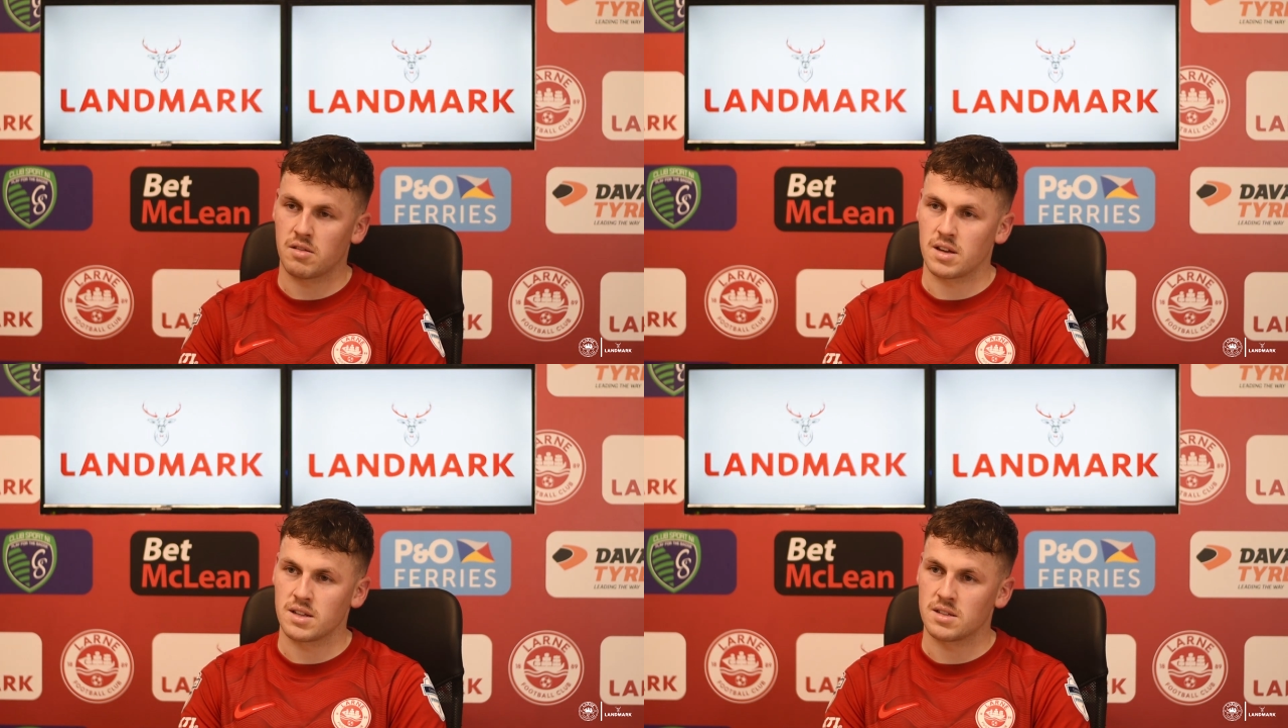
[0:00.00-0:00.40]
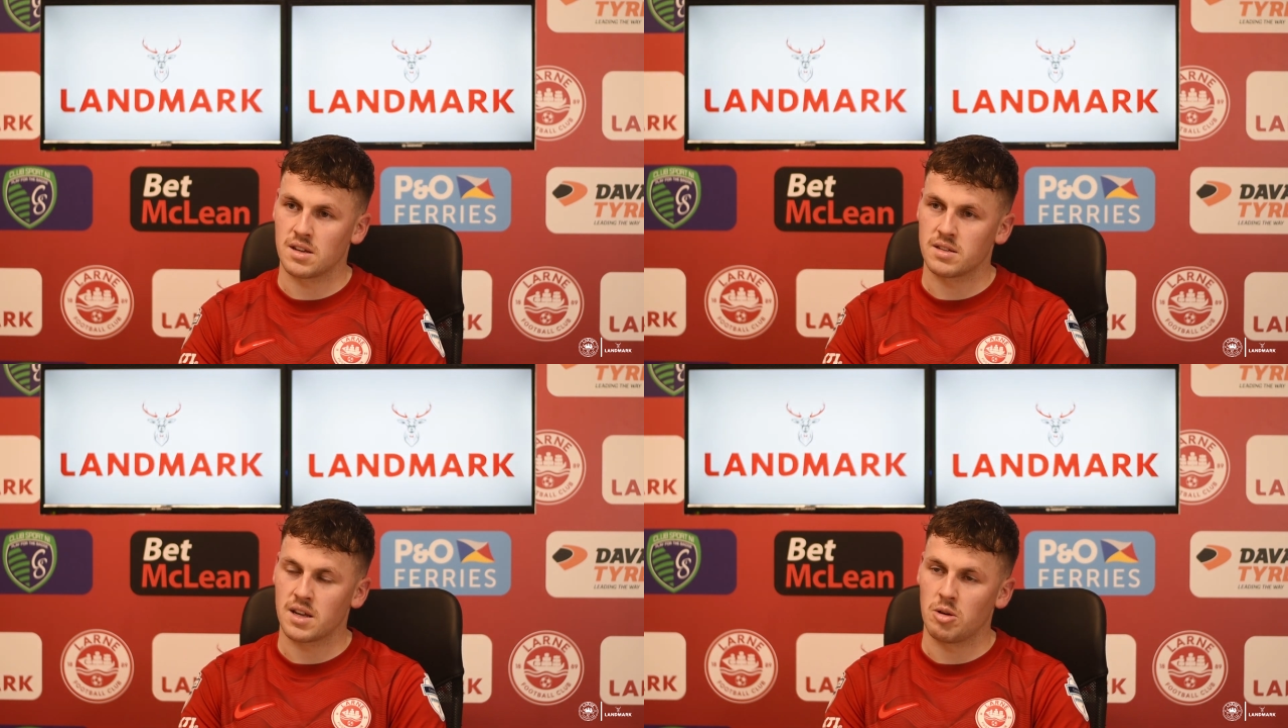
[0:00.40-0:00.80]
things
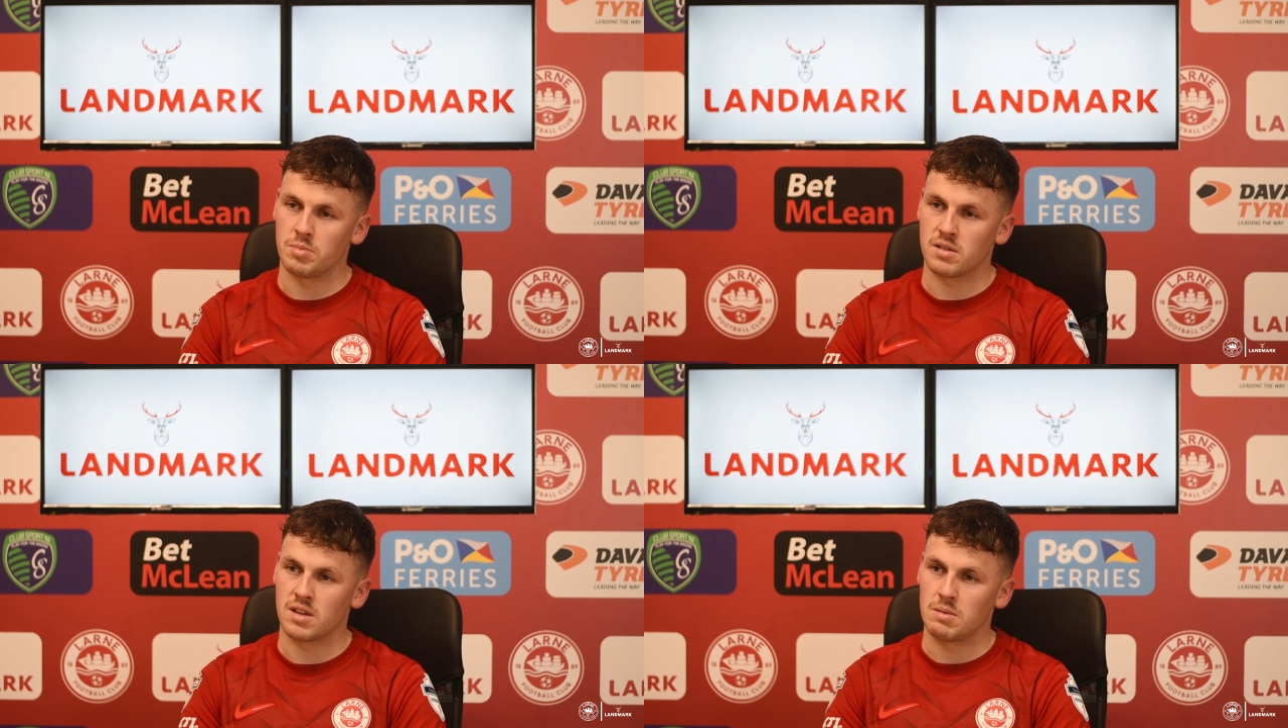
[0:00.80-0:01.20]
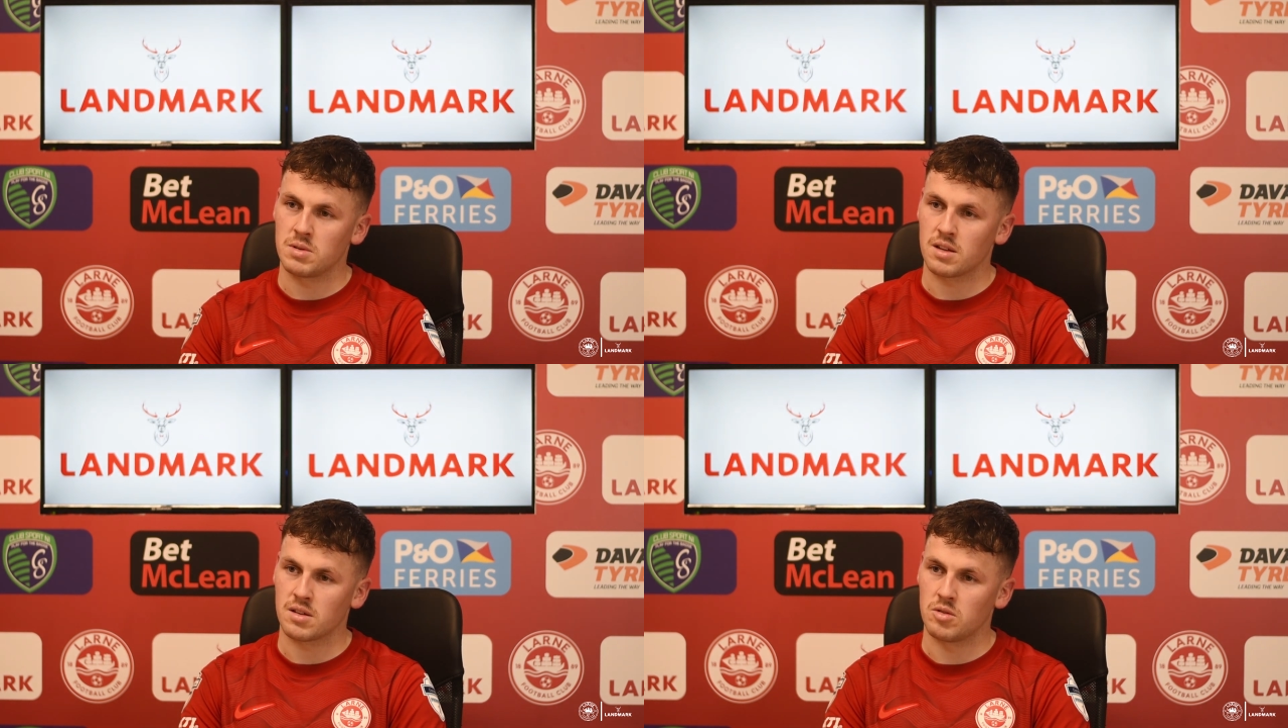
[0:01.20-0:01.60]
is helping the team
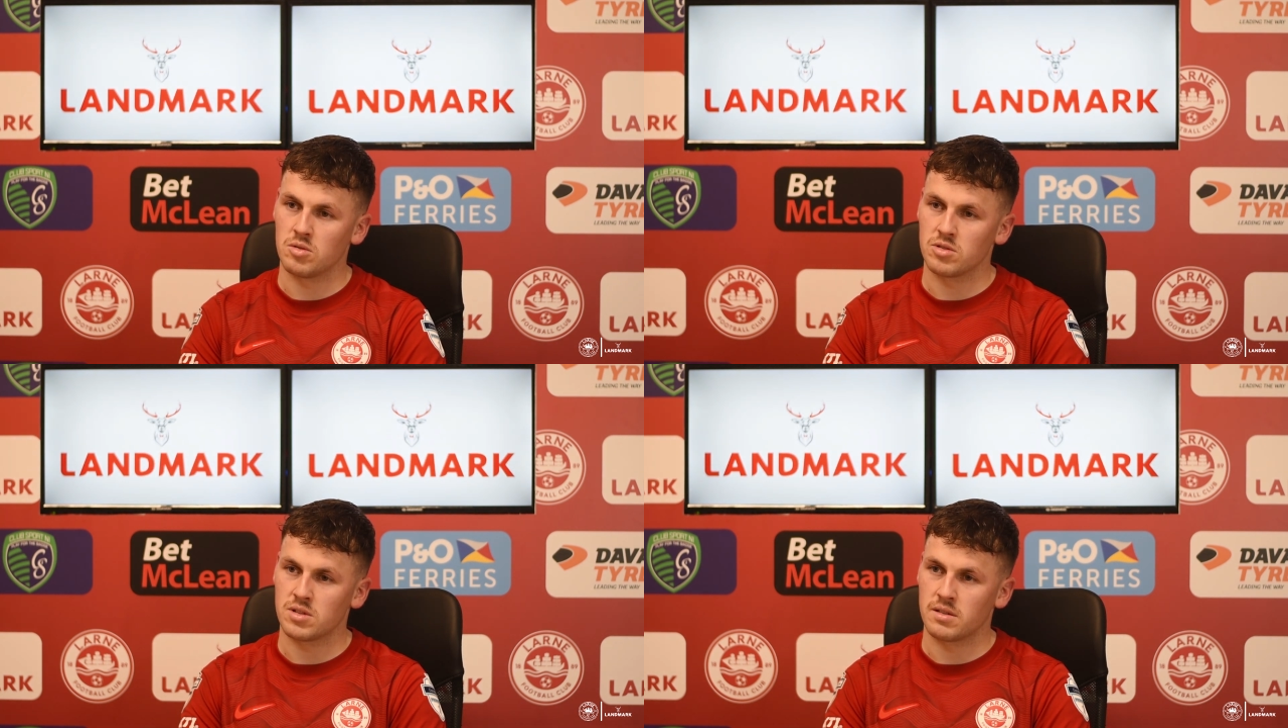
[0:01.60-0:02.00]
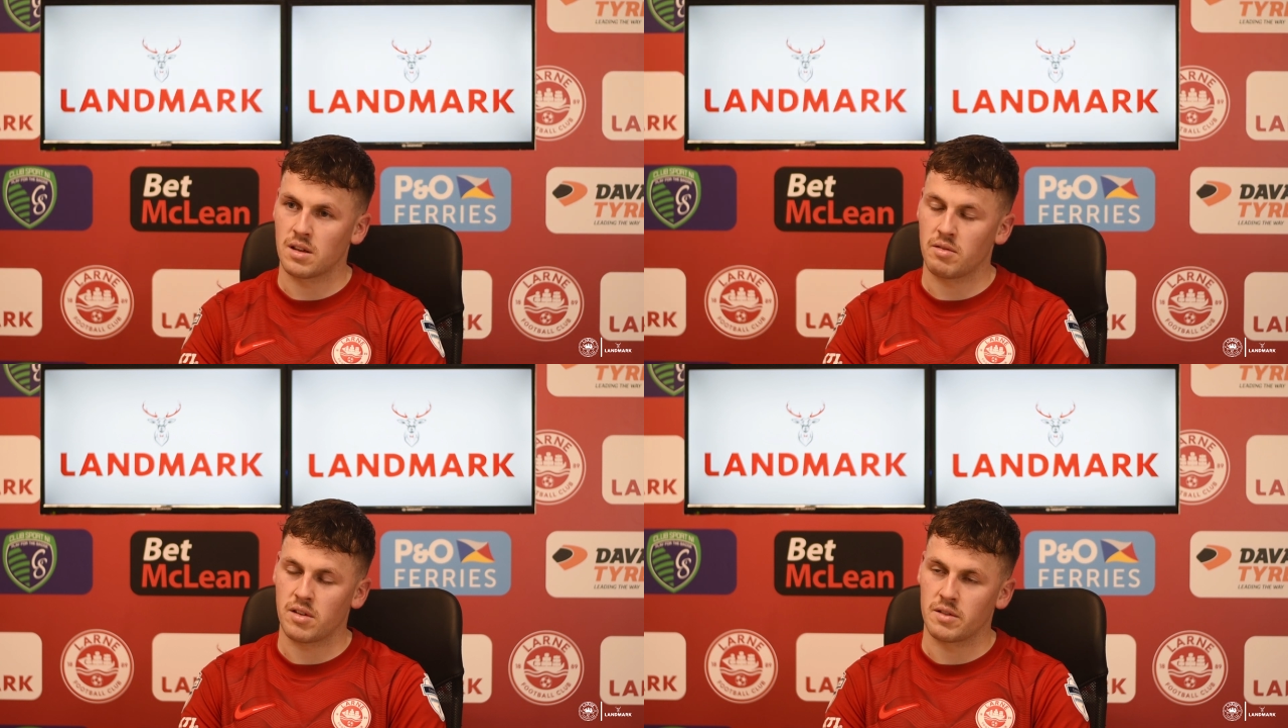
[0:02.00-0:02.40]
get the goals, and
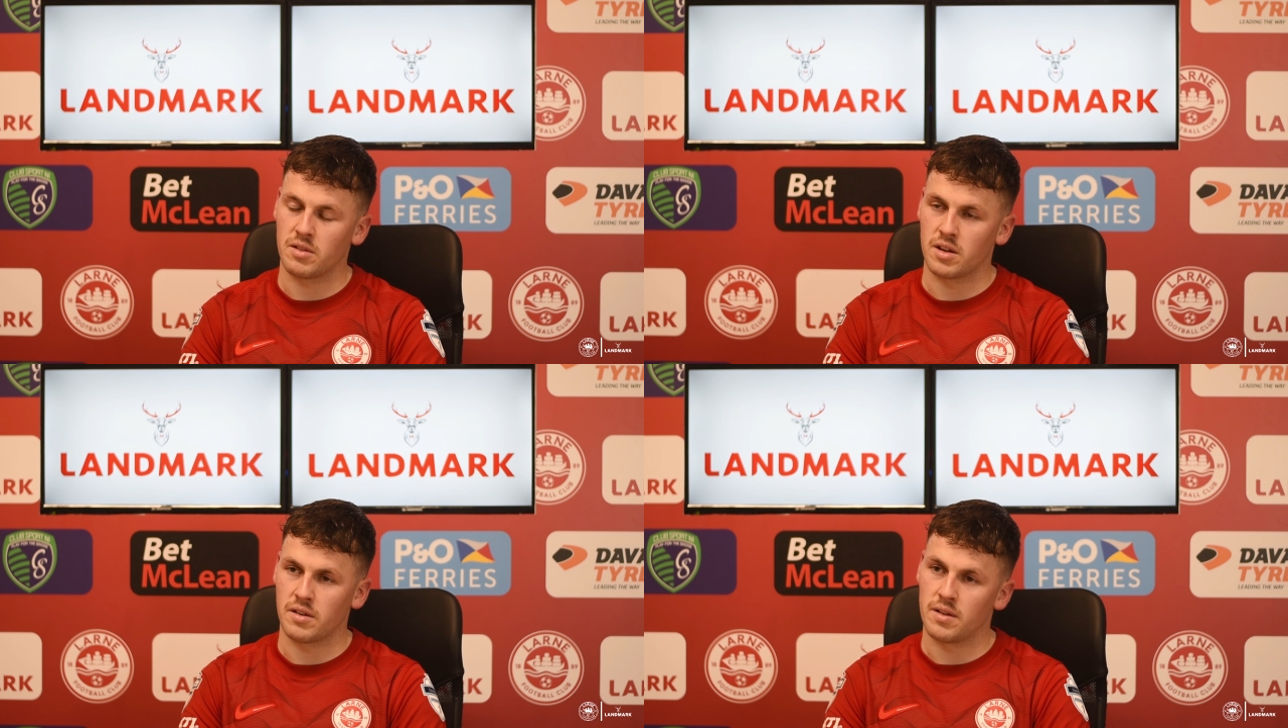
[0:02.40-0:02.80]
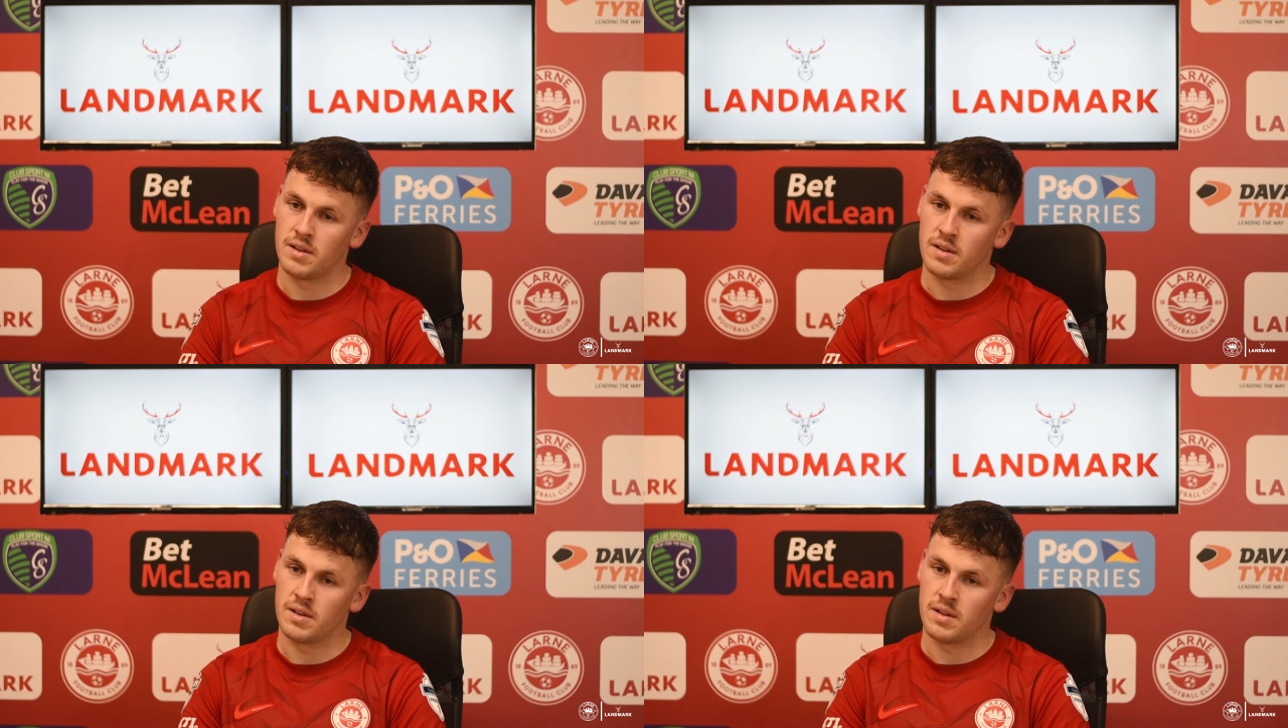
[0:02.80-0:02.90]
thankfully